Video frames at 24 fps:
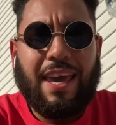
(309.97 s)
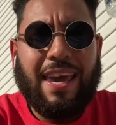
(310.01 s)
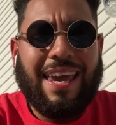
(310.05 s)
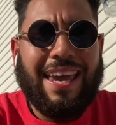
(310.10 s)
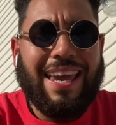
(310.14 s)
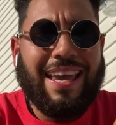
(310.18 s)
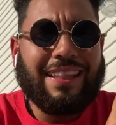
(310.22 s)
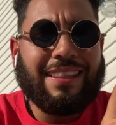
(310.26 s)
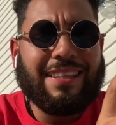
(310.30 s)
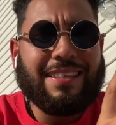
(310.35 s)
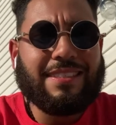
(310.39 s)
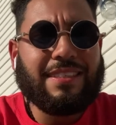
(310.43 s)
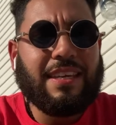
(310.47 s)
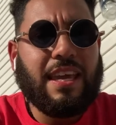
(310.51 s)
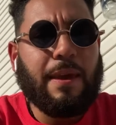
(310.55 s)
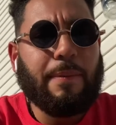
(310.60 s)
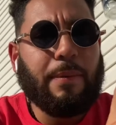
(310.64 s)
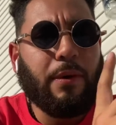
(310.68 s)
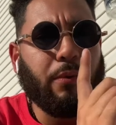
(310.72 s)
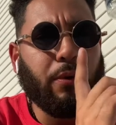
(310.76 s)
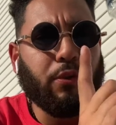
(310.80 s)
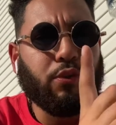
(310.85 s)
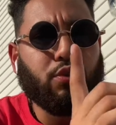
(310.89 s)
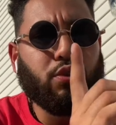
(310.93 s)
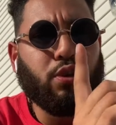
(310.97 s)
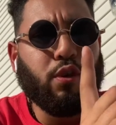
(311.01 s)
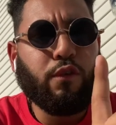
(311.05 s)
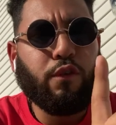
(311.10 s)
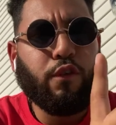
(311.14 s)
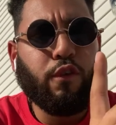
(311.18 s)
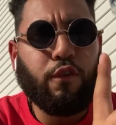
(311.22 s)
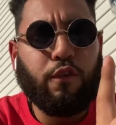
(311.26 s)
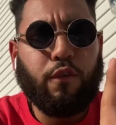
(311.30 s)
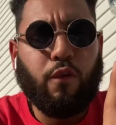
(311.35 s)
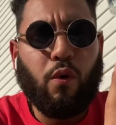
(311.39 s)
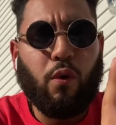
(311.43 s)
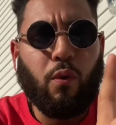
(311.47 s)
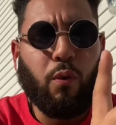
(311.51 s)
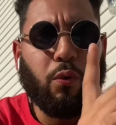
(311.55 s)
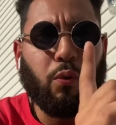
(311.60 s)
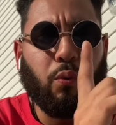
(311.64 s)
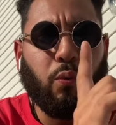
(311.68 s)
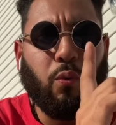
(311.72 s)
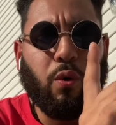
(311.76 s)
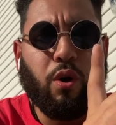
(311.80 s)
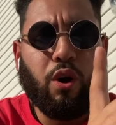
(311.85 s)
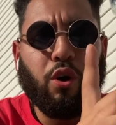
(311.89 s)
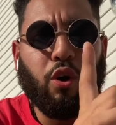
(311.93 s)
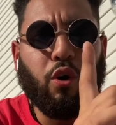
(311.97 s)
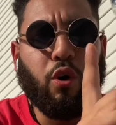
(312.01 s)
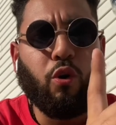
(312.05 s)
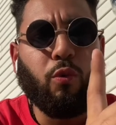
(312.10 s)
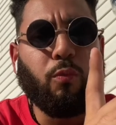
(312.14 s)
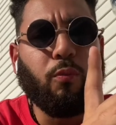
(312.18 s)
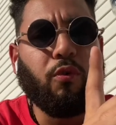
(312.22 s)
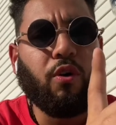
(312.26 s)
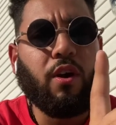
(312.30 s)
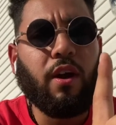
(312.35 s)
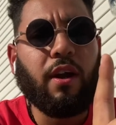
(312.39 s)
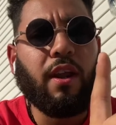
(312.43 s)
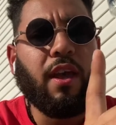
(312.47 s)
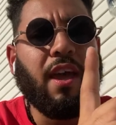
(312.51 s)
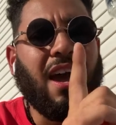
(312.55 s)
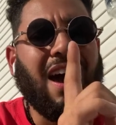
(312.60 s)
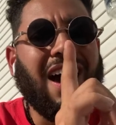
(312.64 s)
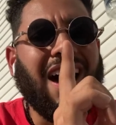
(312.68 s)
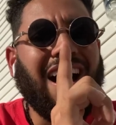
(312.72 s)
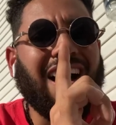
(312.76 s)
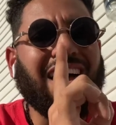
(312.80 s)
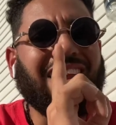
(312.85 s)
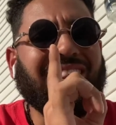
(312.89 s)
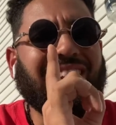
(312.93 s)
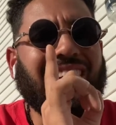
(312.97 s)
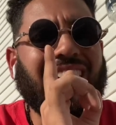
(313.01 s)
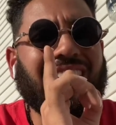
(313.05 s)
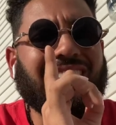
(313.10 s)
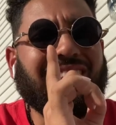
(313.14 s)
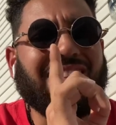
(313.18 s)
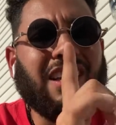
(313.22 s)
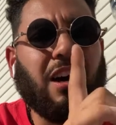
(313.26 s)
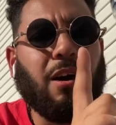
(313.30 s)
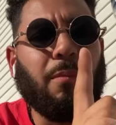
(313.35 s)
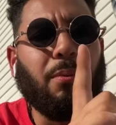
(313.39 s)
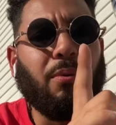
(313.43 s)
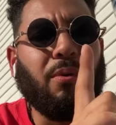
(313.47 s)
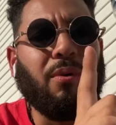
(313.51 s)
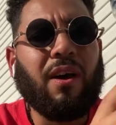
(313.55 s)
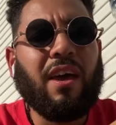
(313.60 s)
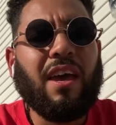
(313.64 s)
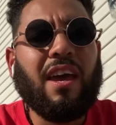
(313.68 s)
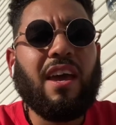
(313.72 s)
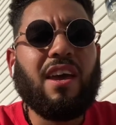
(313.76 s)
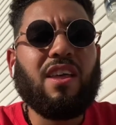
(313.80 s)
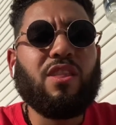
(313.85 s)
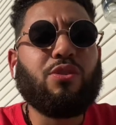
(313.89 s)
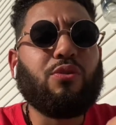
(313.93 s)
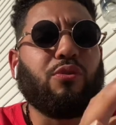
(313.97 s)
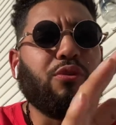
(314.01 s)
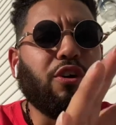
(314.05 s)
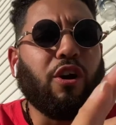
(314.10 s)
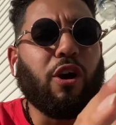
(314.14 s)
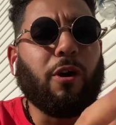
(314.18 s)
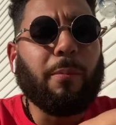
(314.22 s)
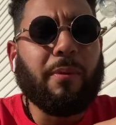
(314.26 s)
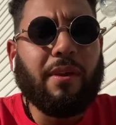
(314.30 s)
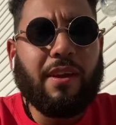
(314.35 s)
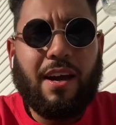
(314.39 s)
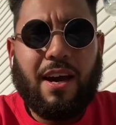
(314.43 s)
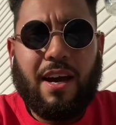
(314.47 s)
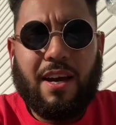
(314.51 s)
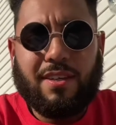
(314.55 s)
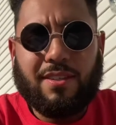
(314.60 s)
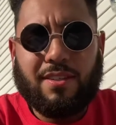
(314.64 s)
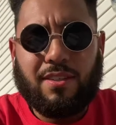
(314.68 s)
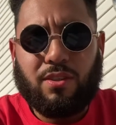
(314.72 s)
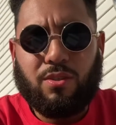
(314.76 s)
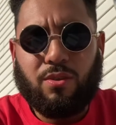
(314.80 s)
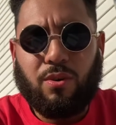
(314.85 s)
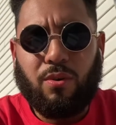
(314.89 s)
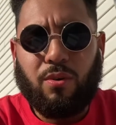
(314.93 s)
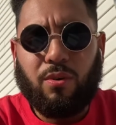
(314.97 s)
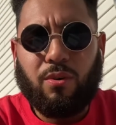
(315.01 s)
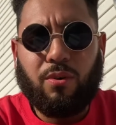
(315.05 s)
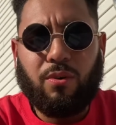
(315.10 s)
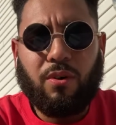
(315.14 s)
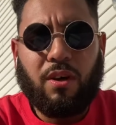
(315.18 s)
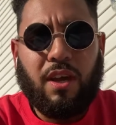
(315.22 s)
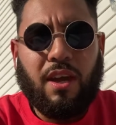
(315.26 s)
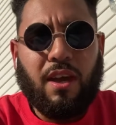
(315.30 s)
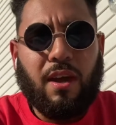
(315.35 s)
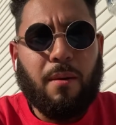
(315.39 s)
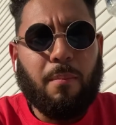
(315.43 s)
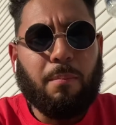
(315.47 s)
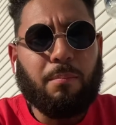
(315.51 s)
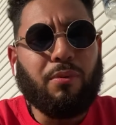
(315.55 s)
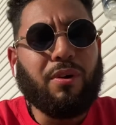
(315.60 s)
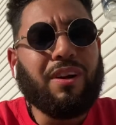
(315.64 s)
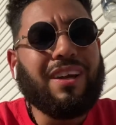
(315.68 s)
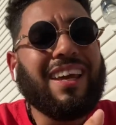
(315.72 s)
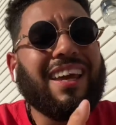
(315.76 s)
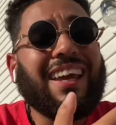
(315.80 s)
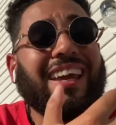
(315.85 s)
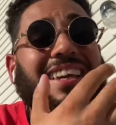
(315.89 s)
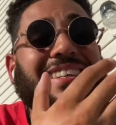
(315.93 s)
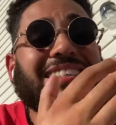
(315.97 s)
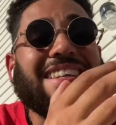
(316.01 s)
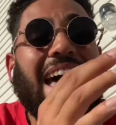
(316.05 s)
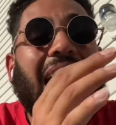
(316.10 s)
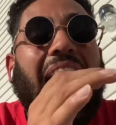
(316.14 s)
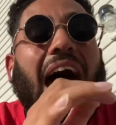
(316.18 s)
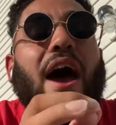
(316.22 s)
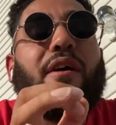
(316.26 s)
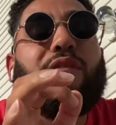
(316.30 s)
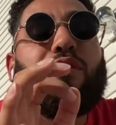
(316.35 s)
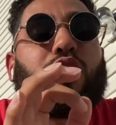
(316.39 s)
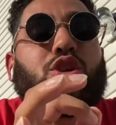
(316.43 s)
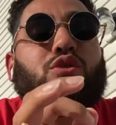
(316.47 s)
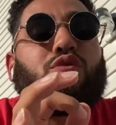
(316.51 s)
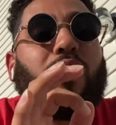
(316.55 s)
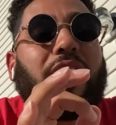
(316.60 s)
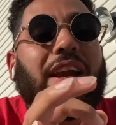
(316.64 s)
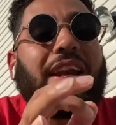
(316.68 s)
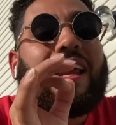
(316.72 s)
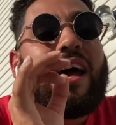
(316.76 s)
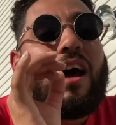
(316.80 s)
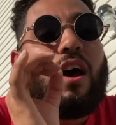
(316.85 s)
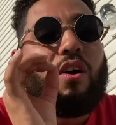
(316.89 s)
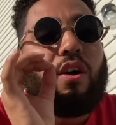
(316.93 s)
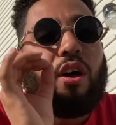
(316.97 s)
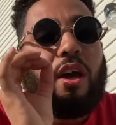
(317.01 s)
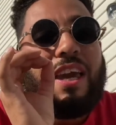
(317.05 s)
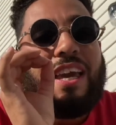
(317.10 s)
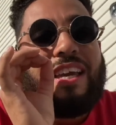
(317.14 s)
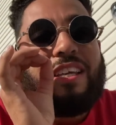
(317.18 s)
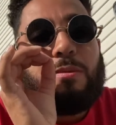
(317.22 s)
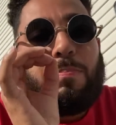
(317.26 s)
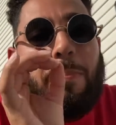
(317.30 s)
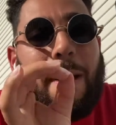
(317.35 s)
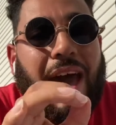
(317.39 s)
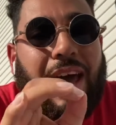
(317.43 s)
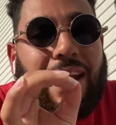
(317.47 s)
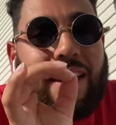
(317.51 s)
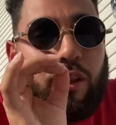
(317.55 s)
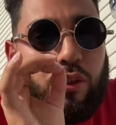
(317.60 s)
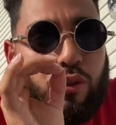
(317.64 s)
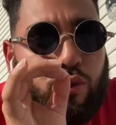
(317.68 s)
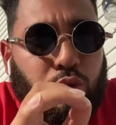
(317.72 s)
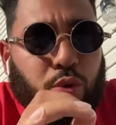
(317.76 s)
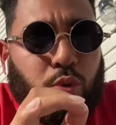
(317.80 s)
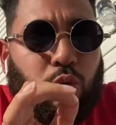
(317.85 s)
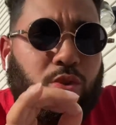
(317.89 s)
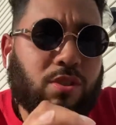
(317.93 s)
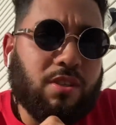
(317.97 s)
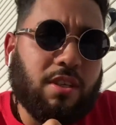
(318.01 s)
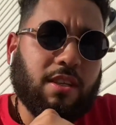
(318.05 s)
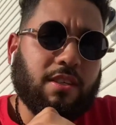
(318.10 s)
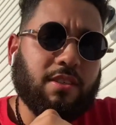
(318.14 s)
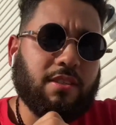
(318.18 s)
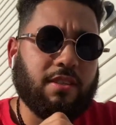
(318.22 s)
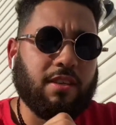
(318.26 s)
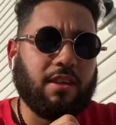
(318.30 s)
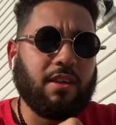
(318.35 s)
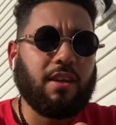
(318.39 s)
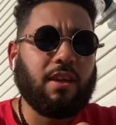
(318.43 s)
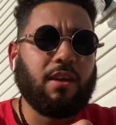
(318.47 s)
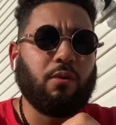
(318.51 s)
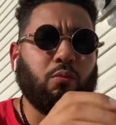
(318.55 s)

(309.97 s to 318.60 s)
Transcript: In this game, he went 2-for-4 with one home run, a double, 3 RBIs in total, bringing his average right now, he's batting 260.